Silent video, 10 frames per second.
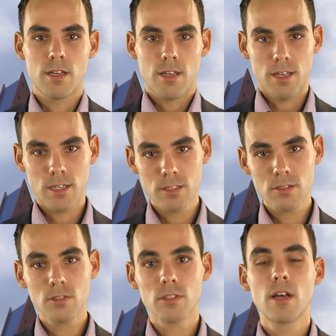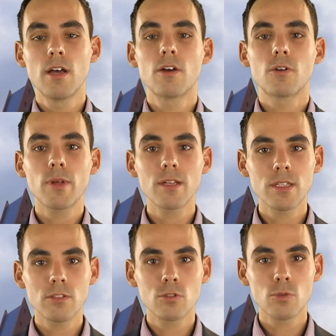Hence, rather
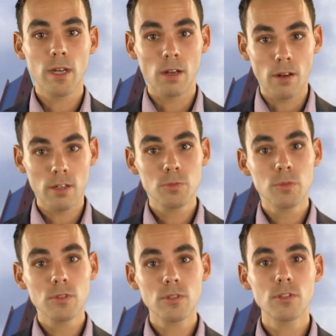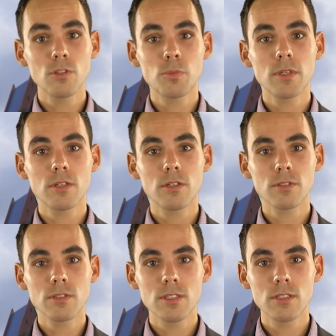than through enlargement on the European
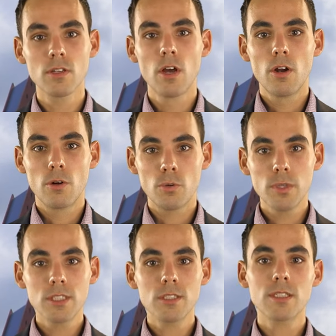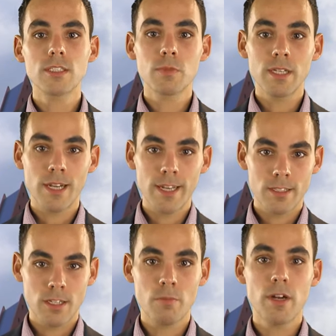continent, regionalism in
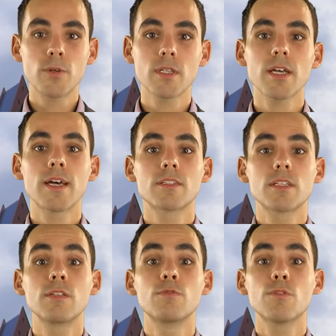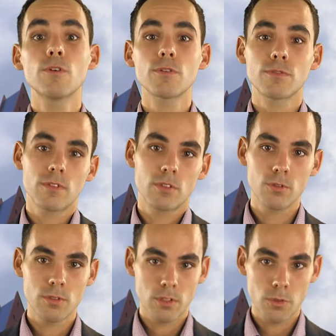Latin America has evolved
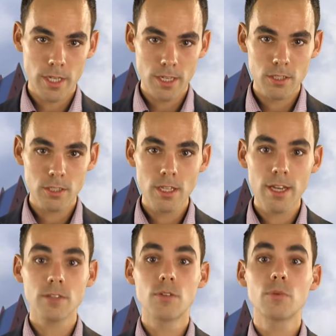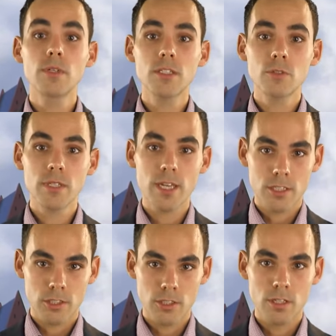through the creation and the
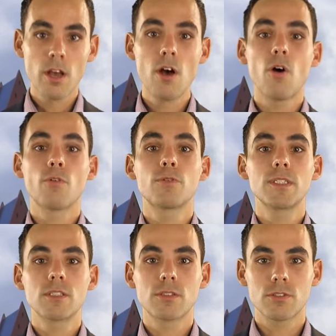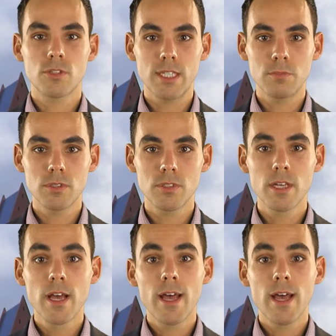recreation of regional schemes